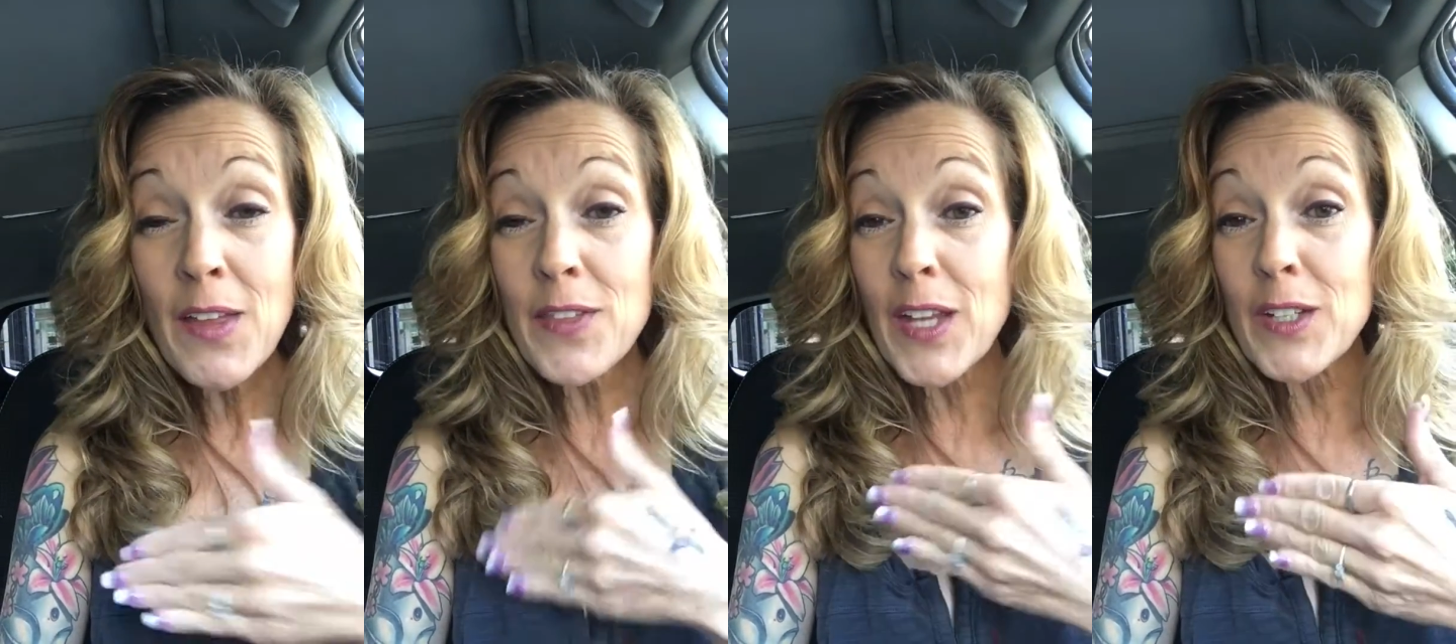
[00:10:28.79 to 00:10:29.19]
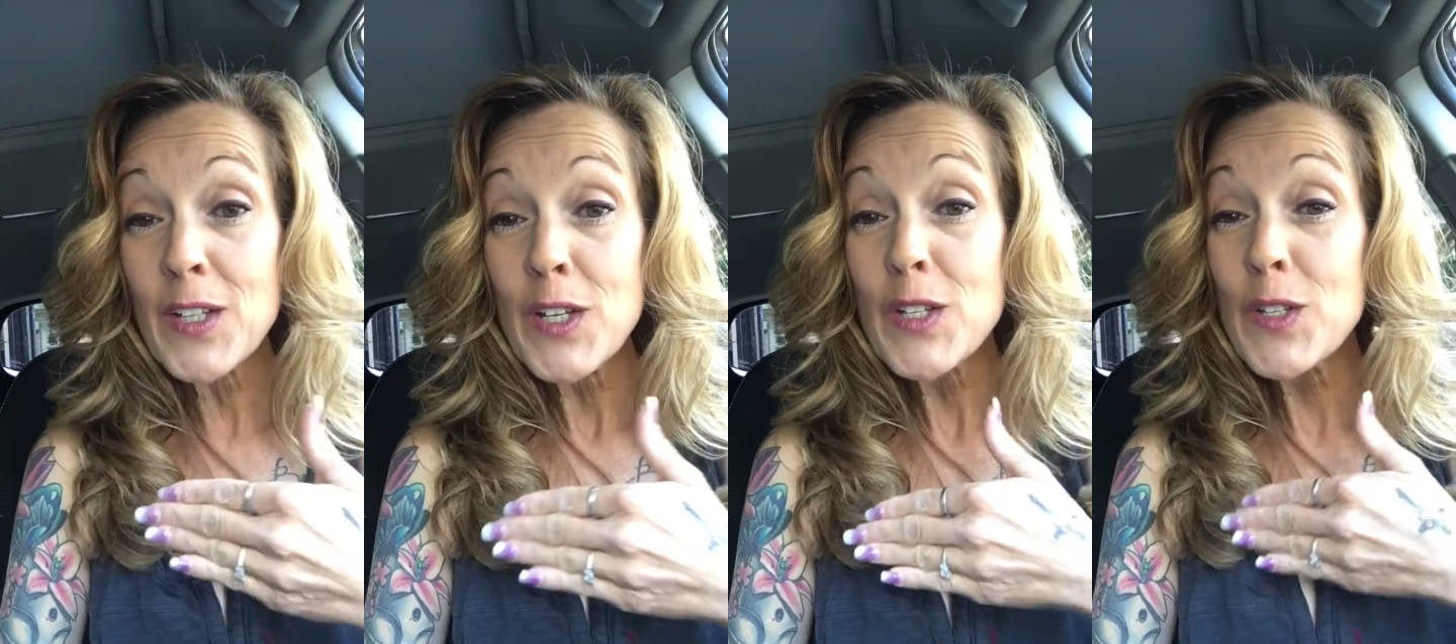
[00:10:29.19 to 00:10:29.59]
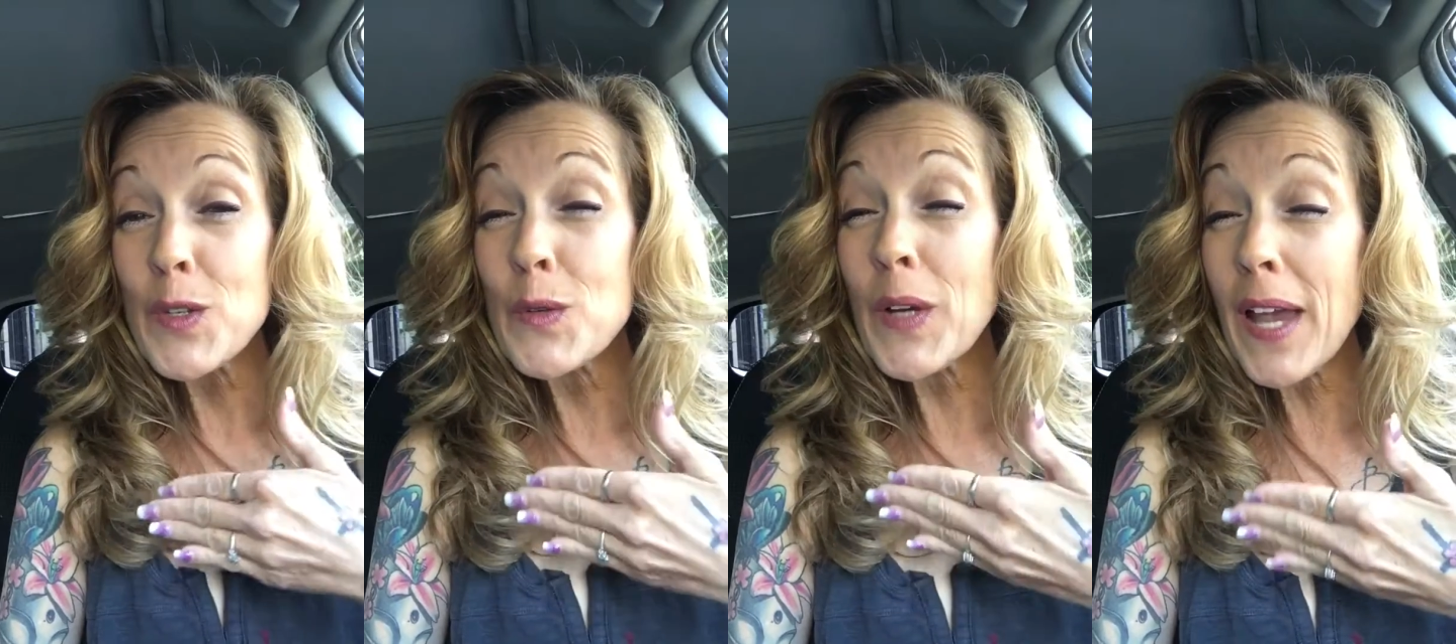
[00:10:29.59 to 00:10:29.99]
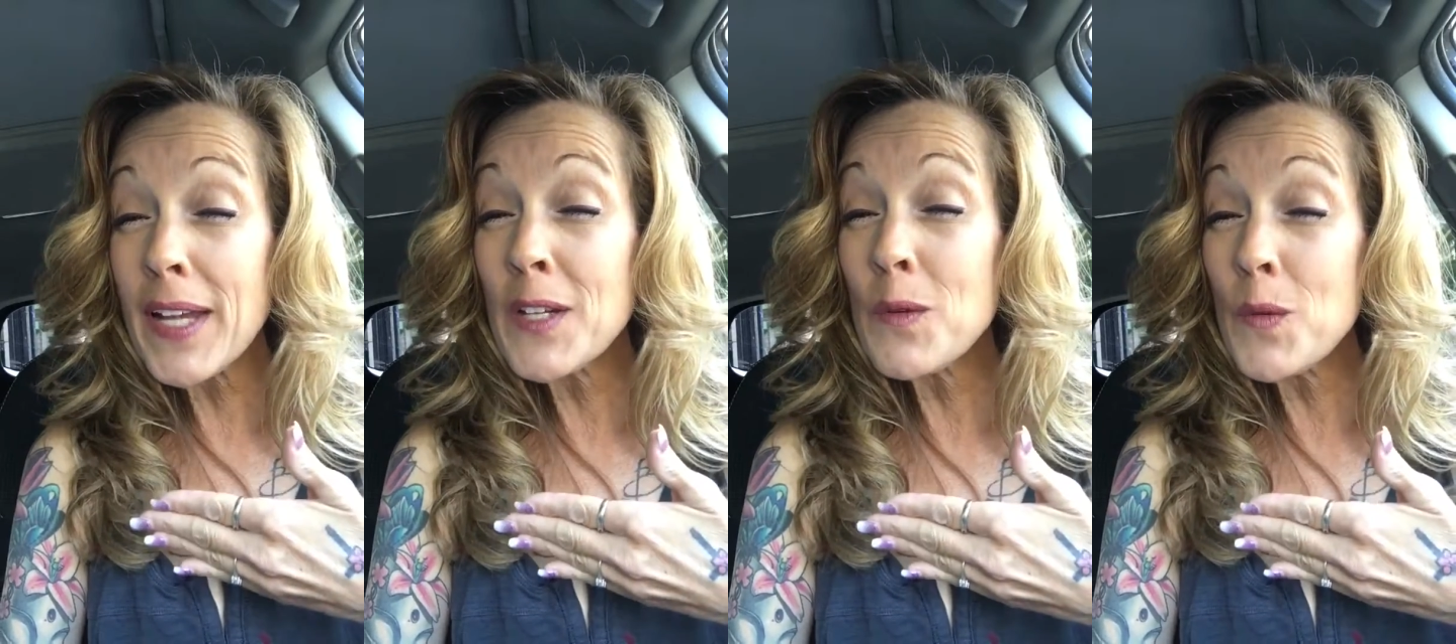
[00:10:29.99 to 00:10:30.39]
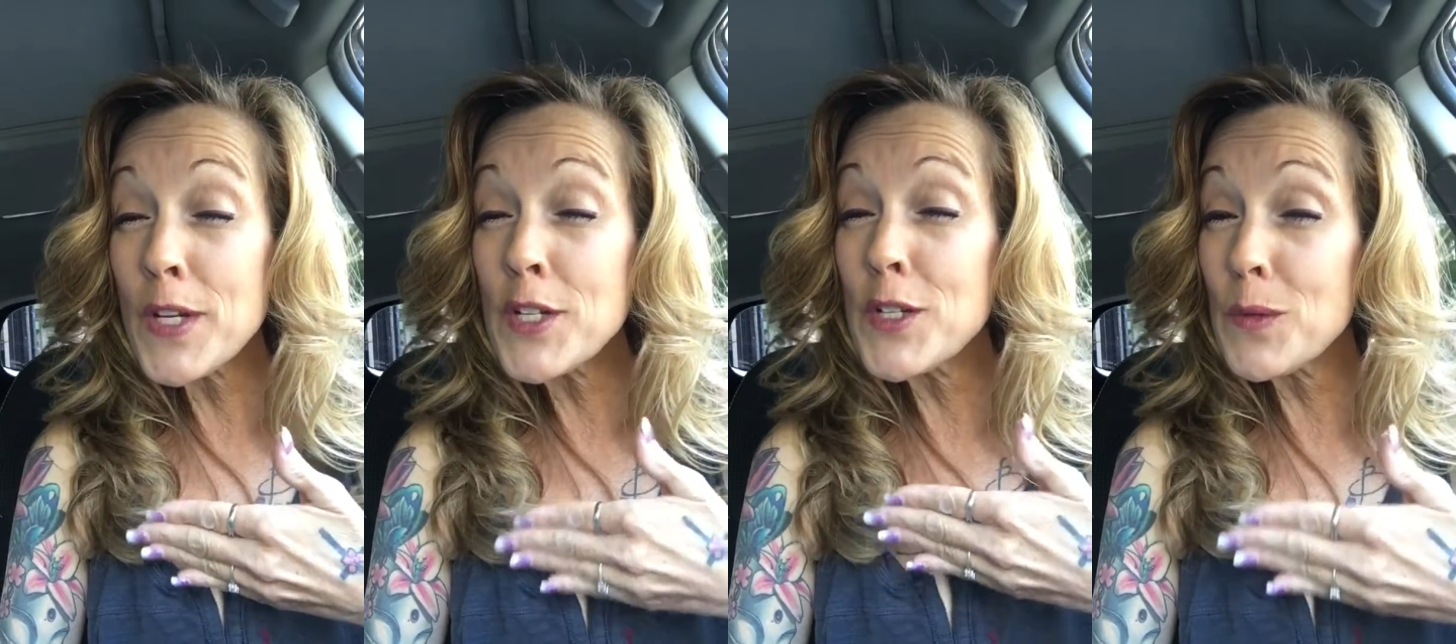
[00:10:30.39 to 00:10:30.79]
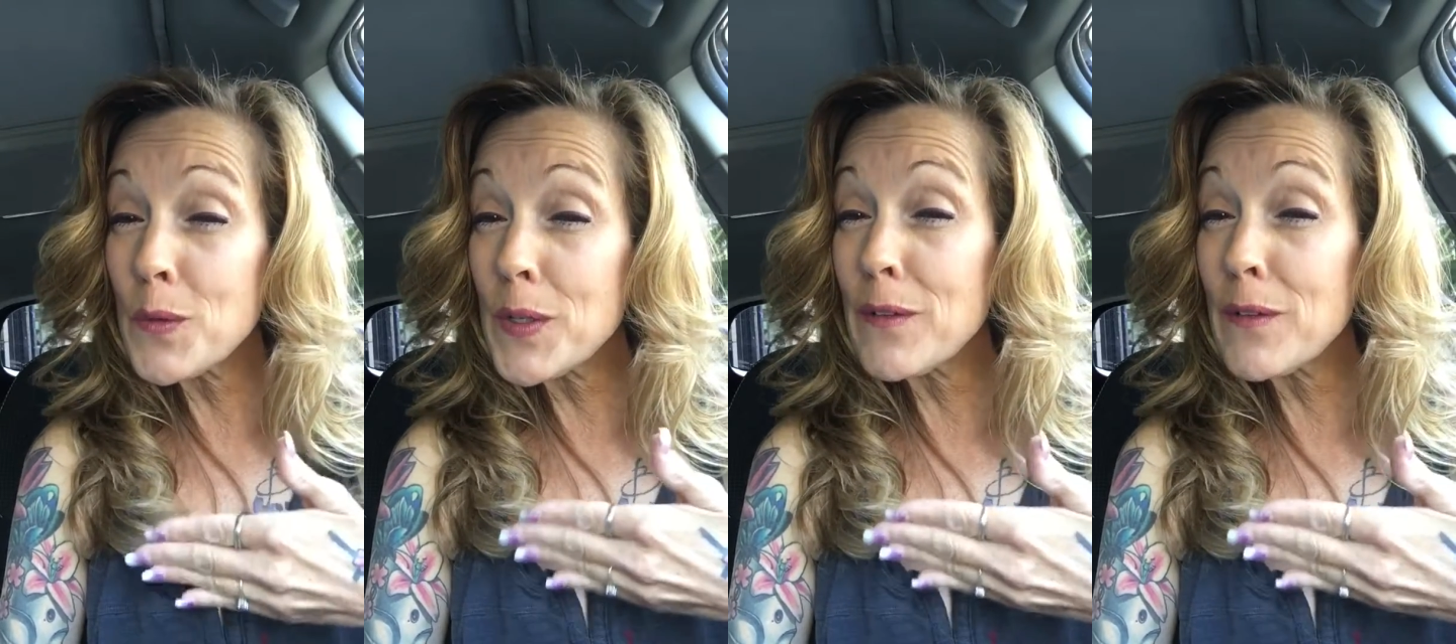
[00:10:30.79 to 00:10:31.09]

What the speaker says: then you kind of wish you would